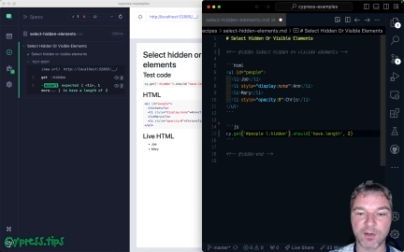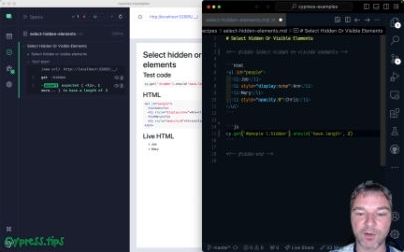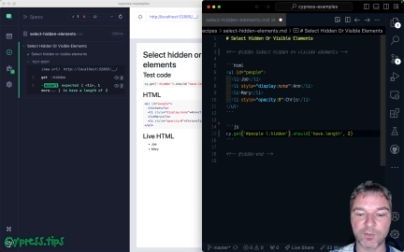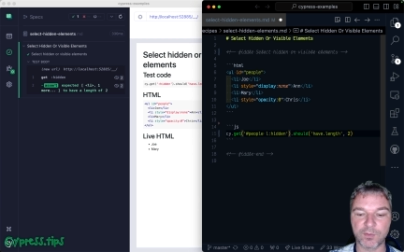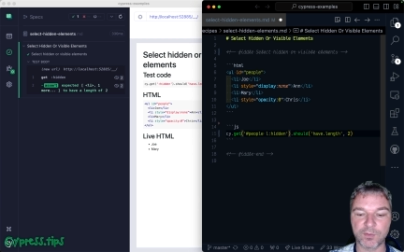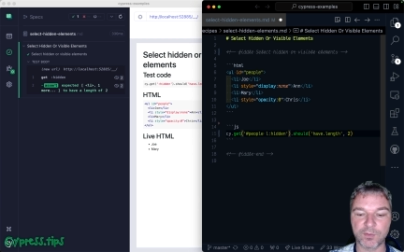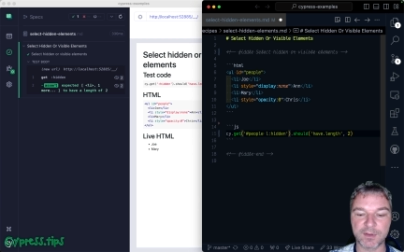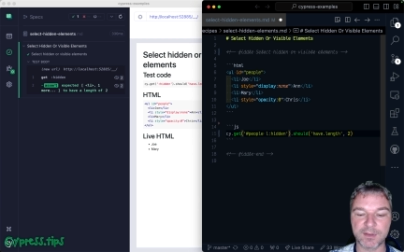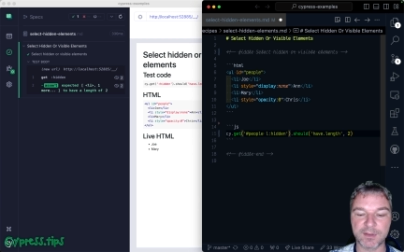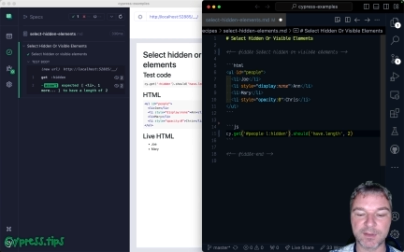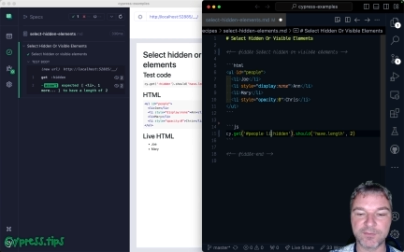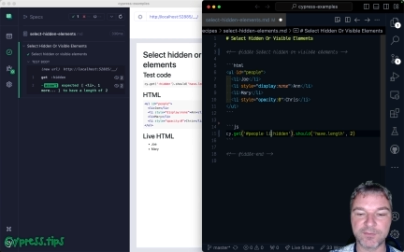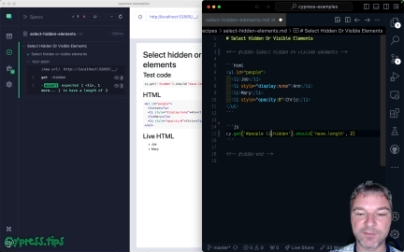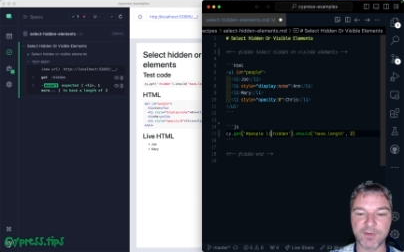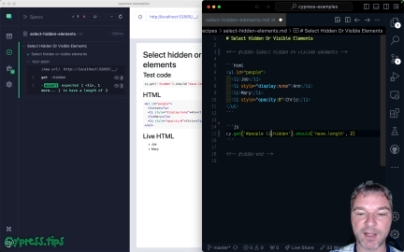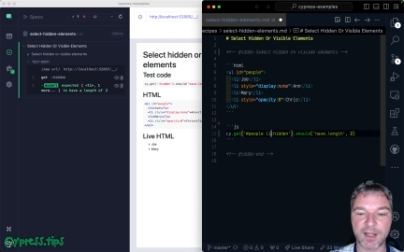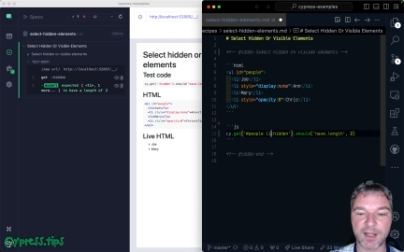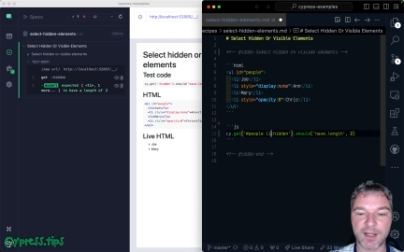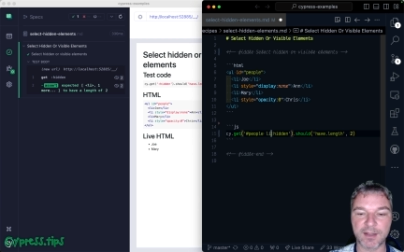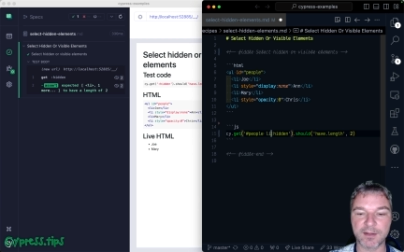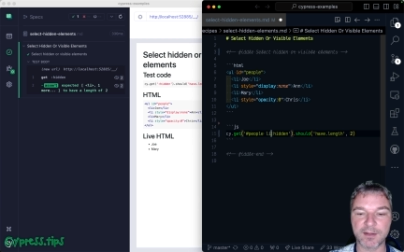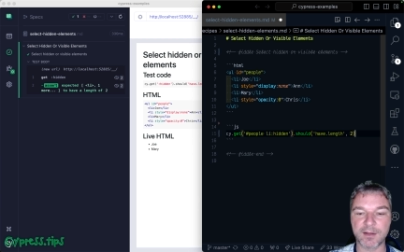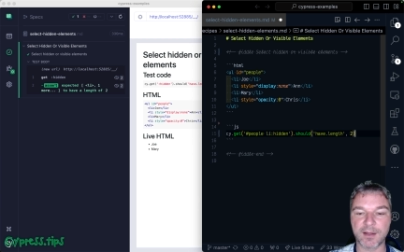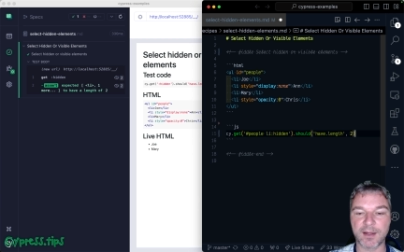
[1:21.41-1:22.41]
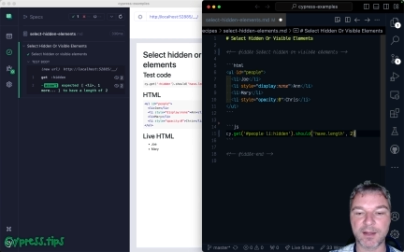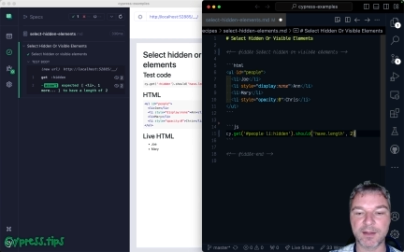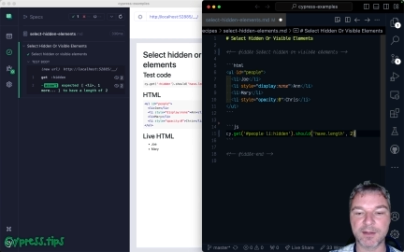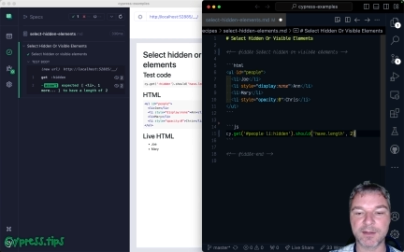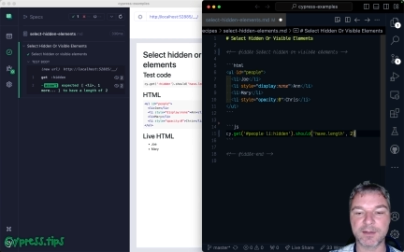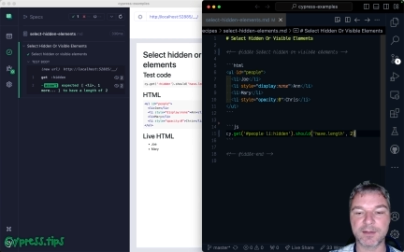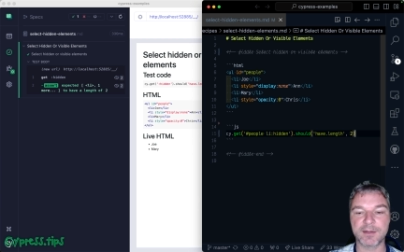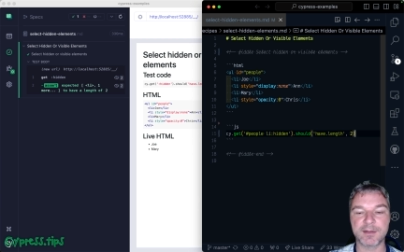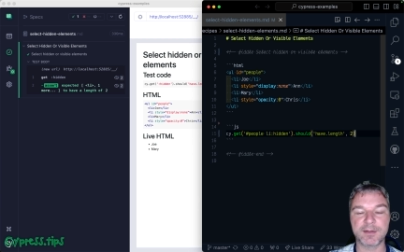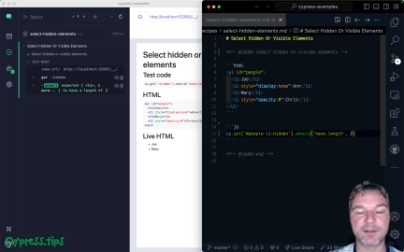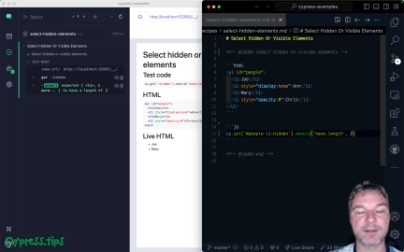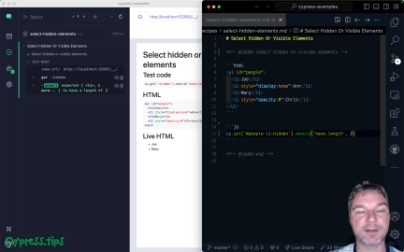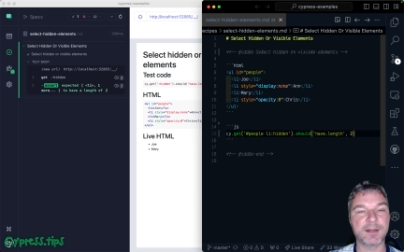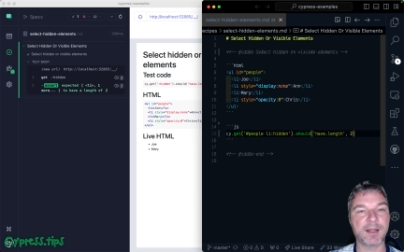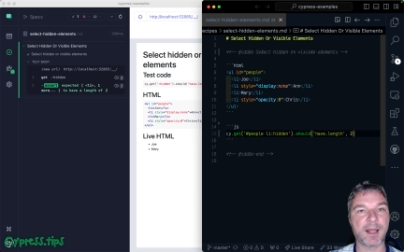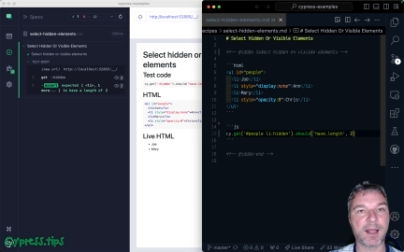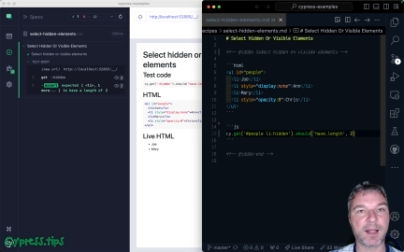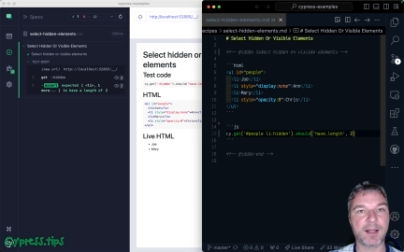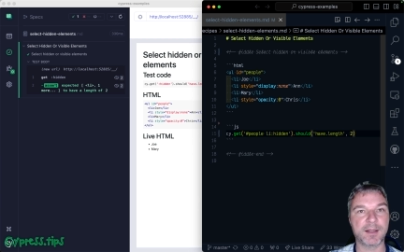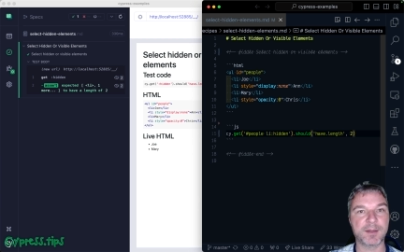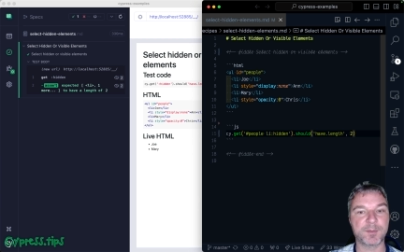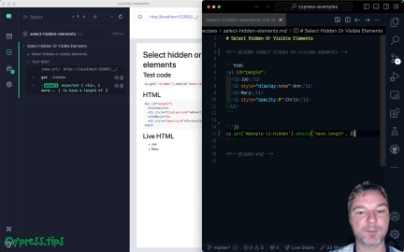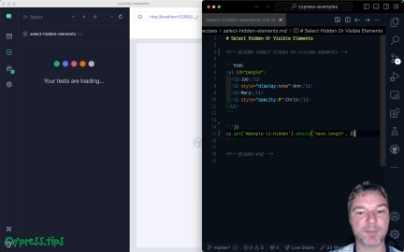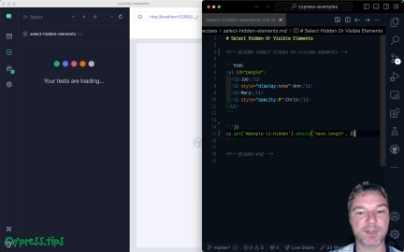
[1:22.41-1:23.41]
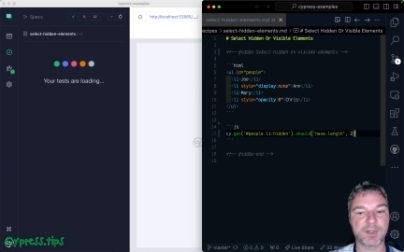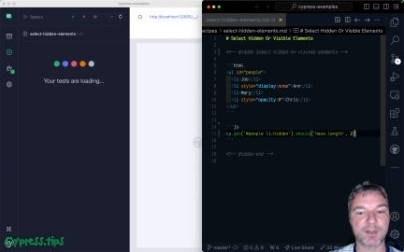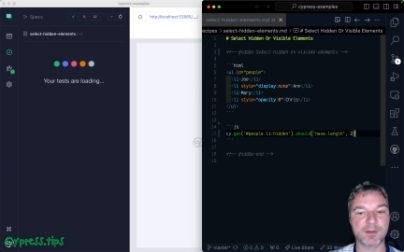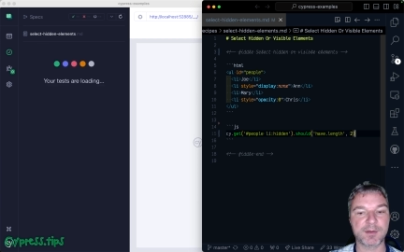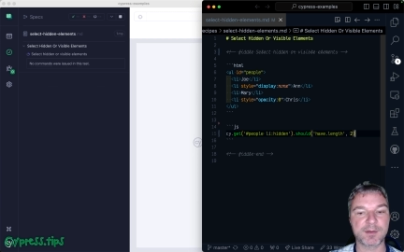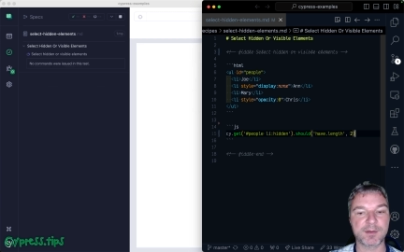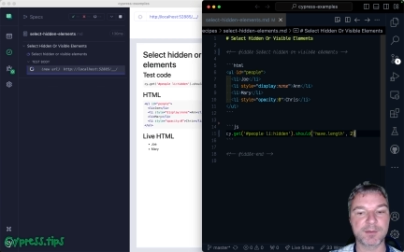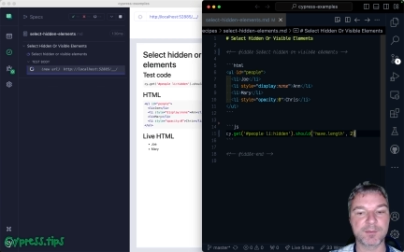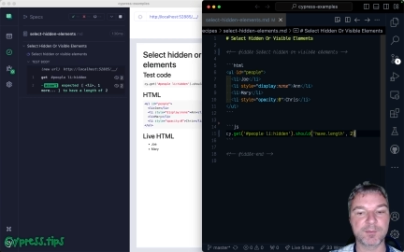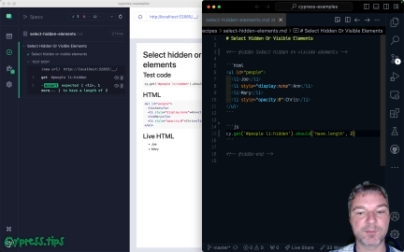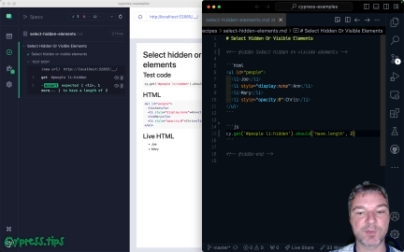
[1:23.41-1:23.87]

only the li hidden elements.